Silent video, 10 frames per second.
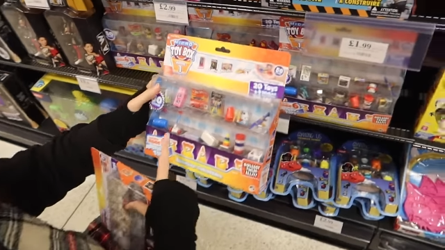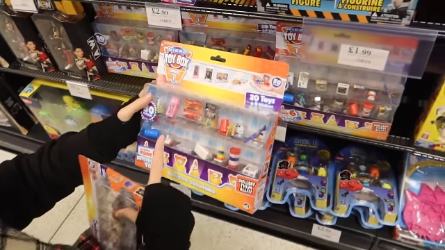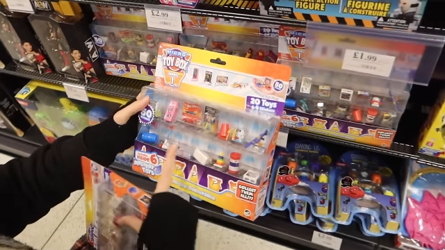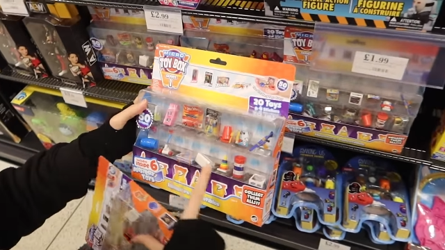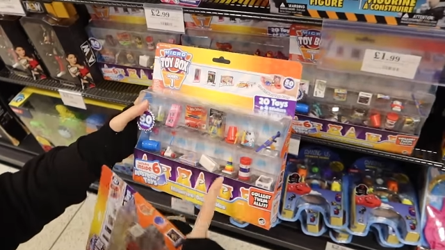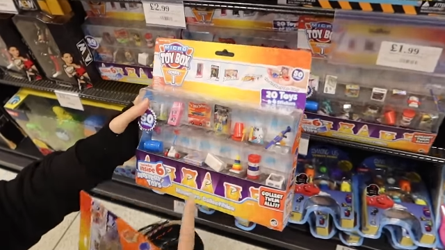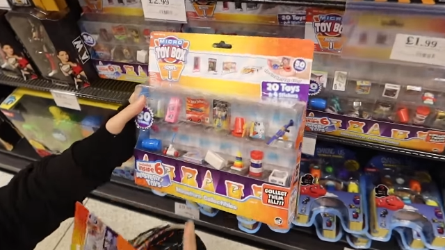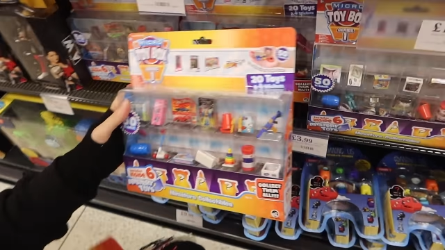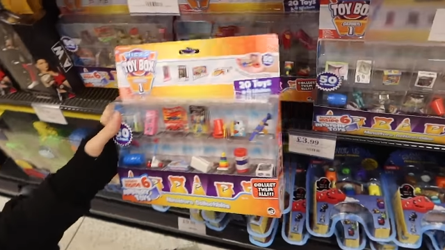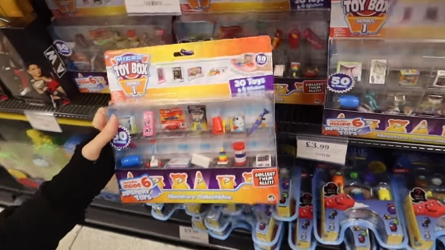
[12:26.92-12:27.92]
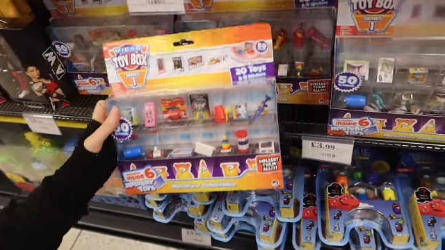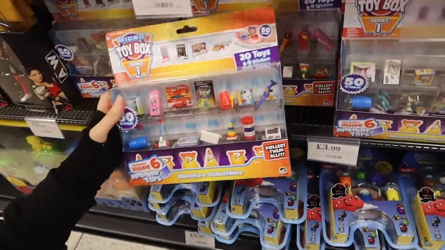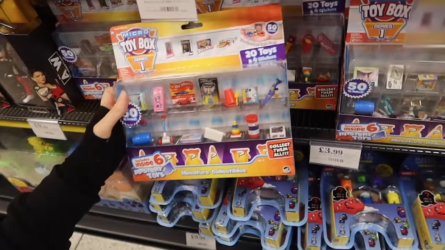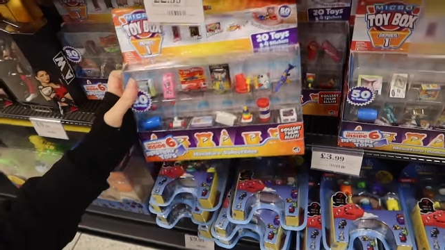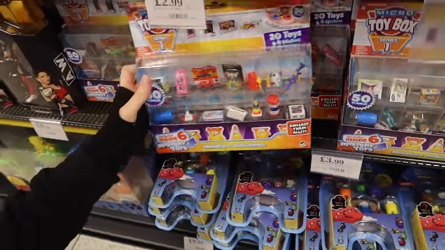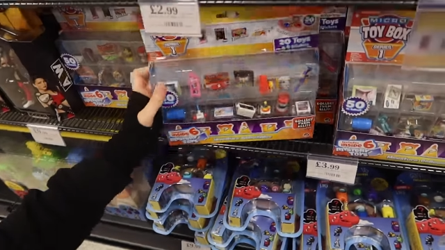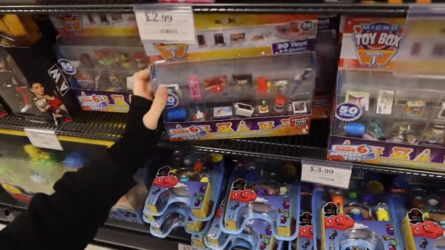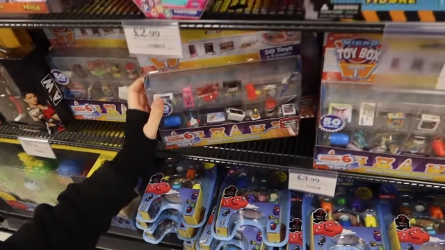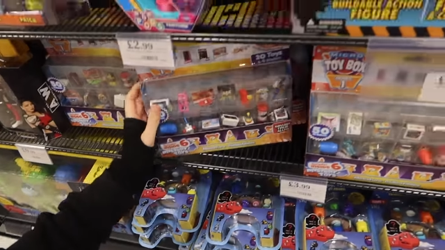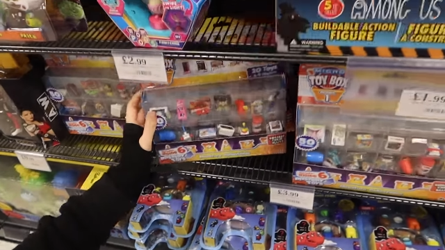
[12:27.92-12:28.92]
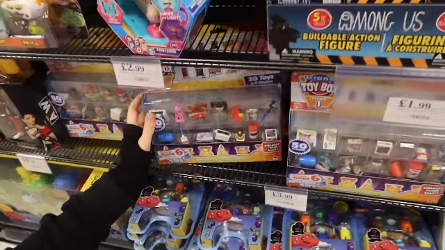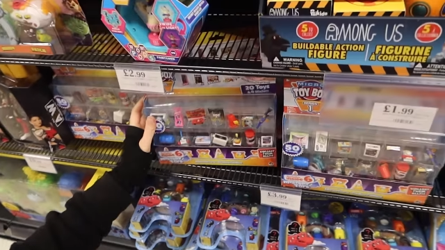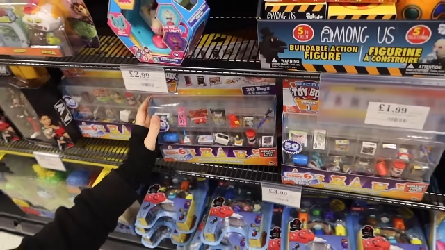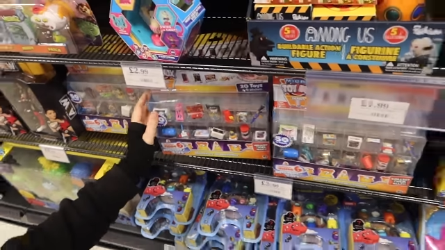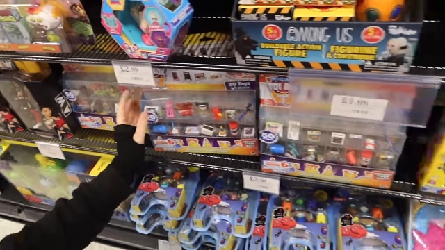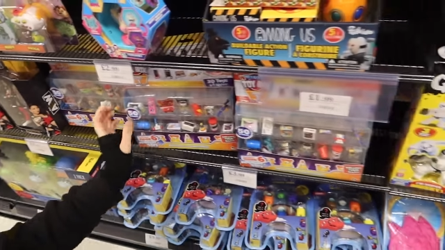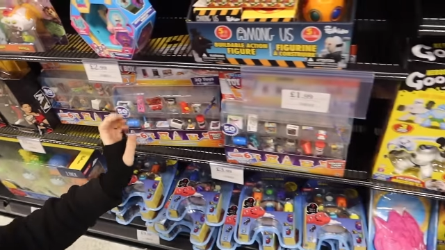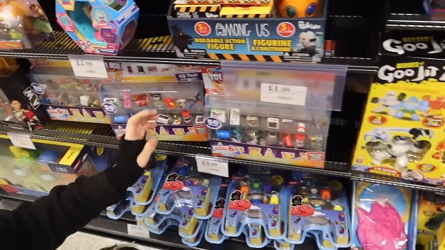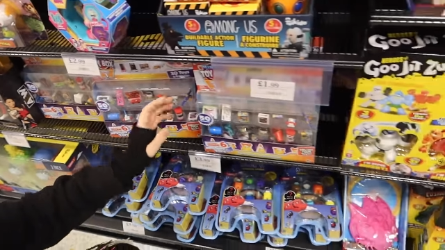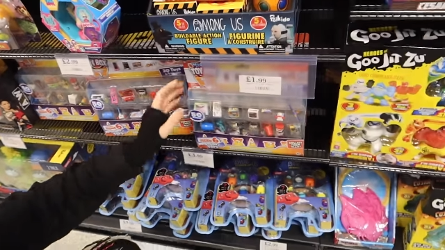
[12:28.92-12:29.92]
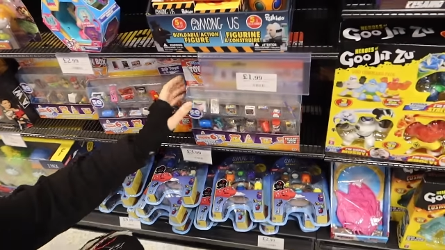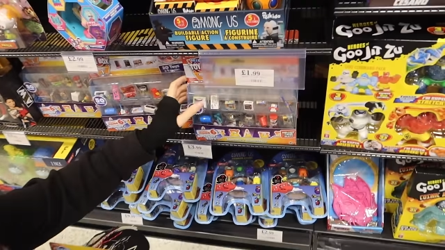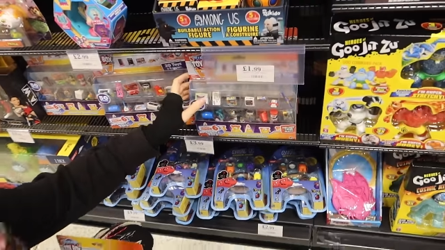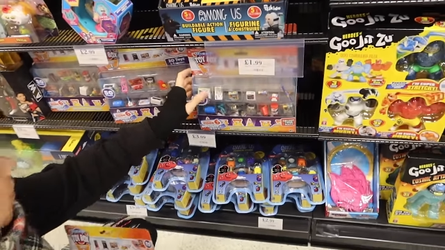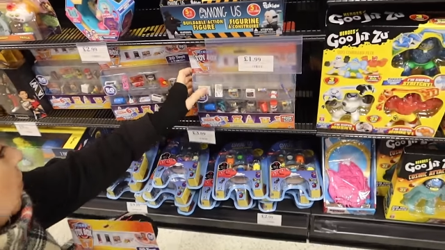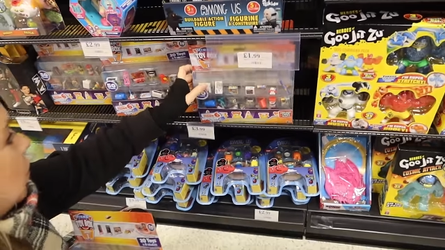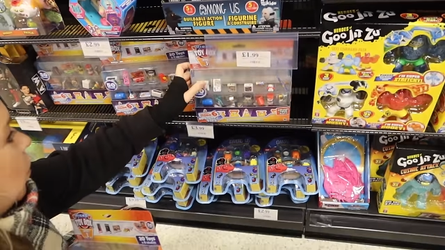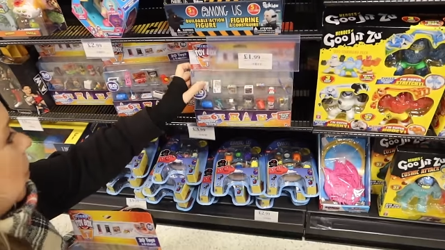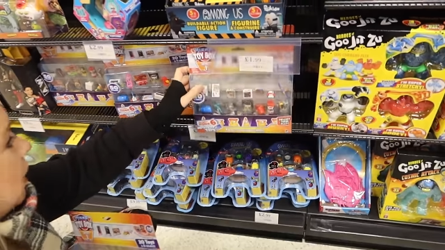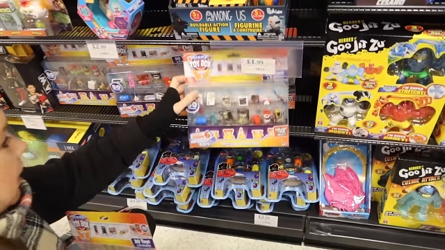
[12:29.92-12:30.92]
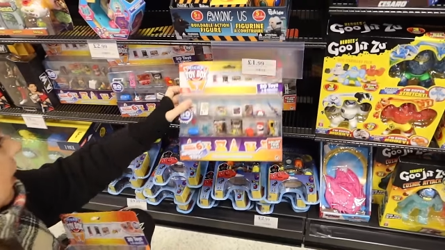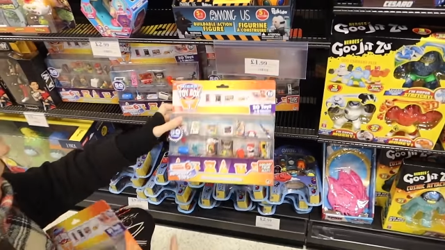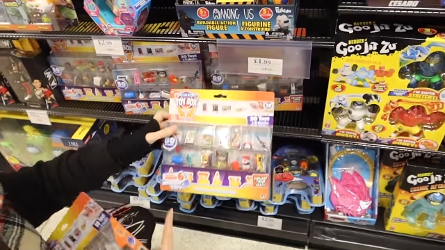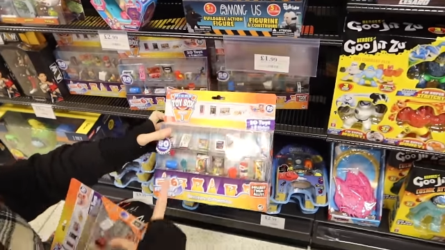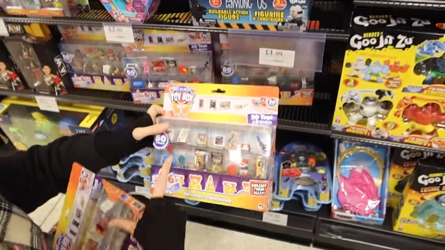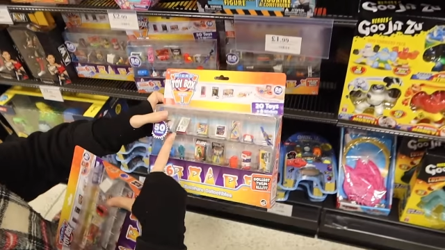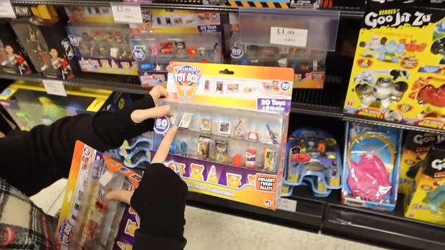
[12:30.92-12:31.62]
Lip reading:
Nobody's mouth can be seen.